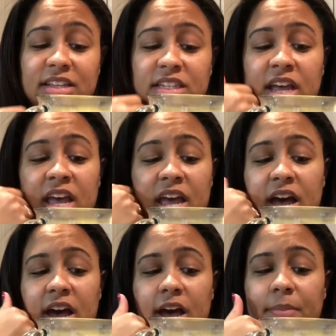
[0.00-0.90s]
this,
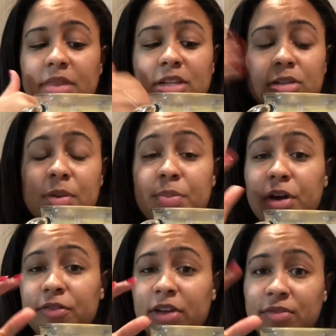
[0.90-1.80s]
this would be
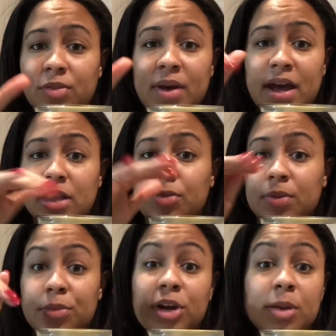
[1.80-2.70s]
perfect if you add the
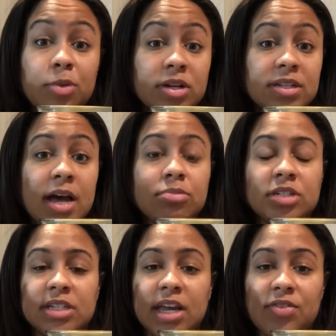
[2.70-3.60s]
whipped cream on top
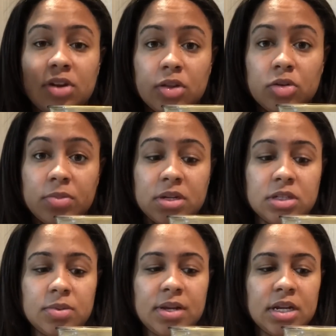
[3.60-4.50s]
just to give it a little bit
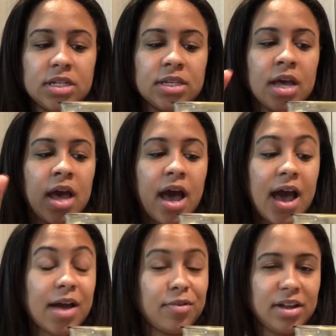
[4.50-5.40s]
of sweetness.
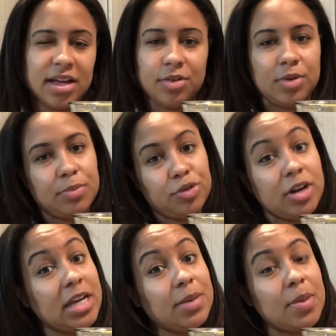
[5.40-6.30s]
I ran out of whipped
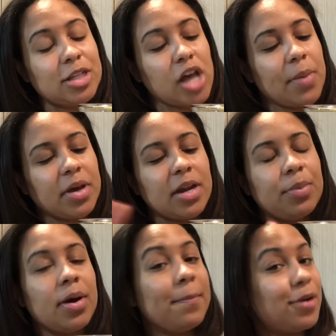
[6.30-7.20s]
cream, so I'm gonna
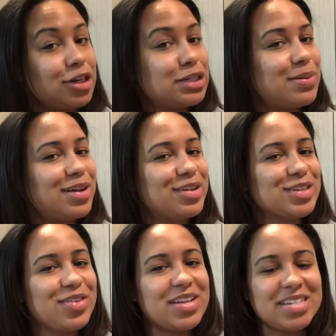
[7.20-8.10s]
put
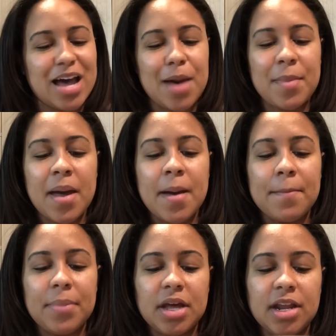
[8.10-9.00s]
marshmallows on the top.
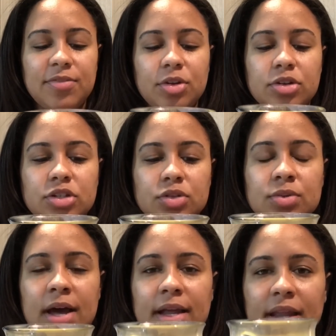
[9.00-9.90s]
But if you
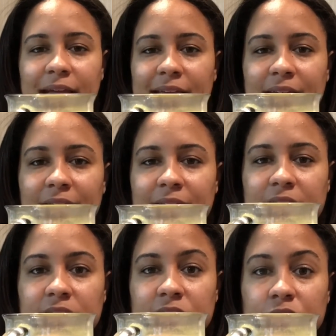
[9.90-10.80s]
do not like it
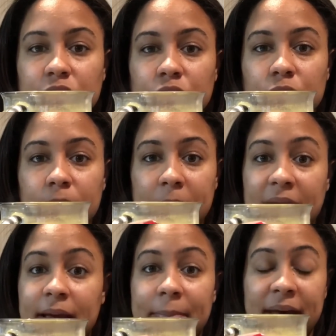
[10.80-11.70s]
like this and you
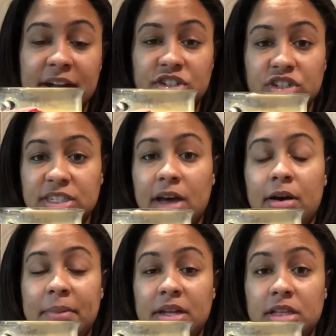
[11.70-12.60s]
make a batch just how
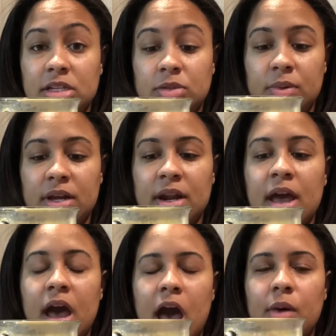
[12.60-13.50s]
I made this one,
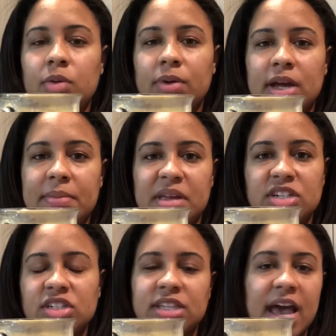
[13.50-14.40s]
I would
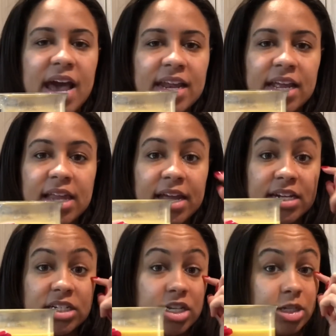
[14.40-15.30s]
recommend just adding
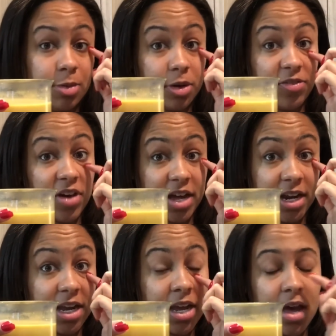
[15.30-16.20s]
like a teaspoon of
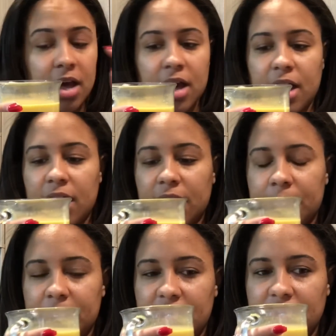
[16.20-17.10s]
honey,
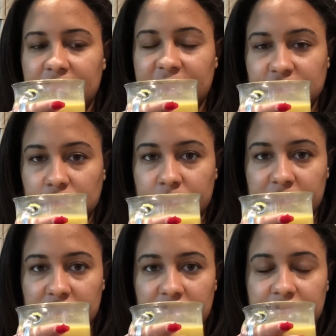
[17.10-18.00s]
and that should
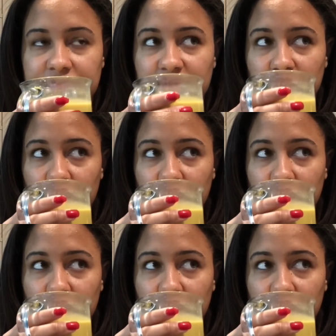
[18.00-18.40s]
sweeten it up.